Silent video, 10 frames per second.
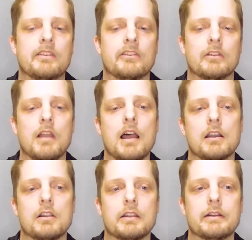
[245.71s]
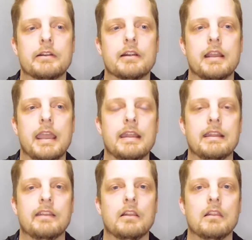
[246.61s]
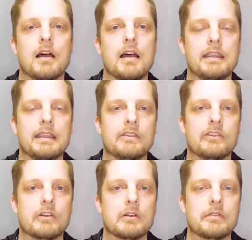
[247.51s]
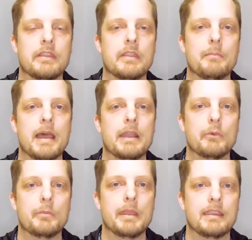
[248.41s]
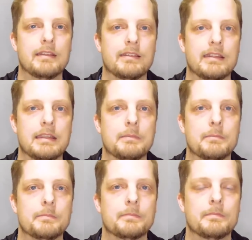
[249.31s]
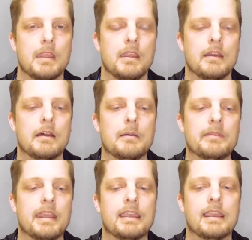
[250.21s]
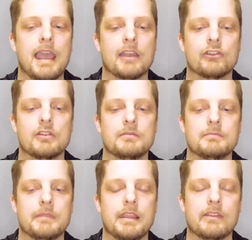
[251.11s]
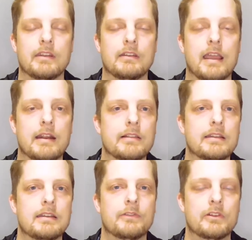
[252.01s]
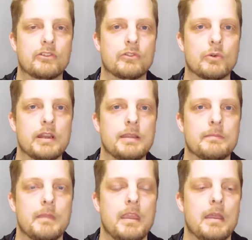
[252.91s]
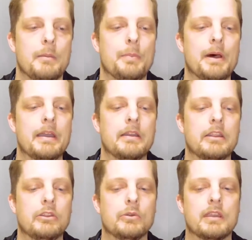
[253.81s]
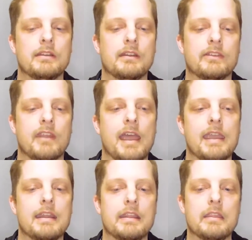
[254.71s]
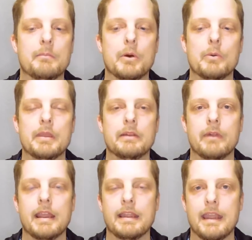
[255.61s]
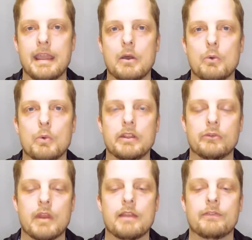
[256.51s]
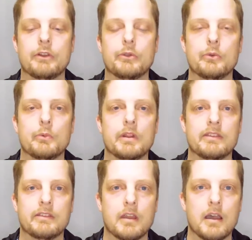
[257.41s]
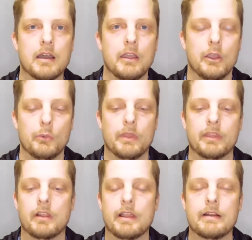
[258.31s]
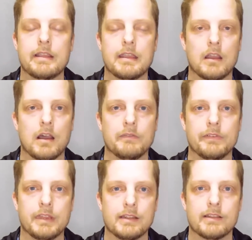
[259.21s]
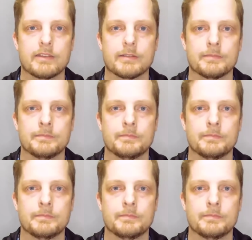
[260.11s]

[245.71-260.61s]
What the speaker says: it's a lot clearer and it's a lot easier than the mind would make it seem. Taking action is an entirely different story, but you can decide in the moment right now what is right for you and what is not with clarity and confidence.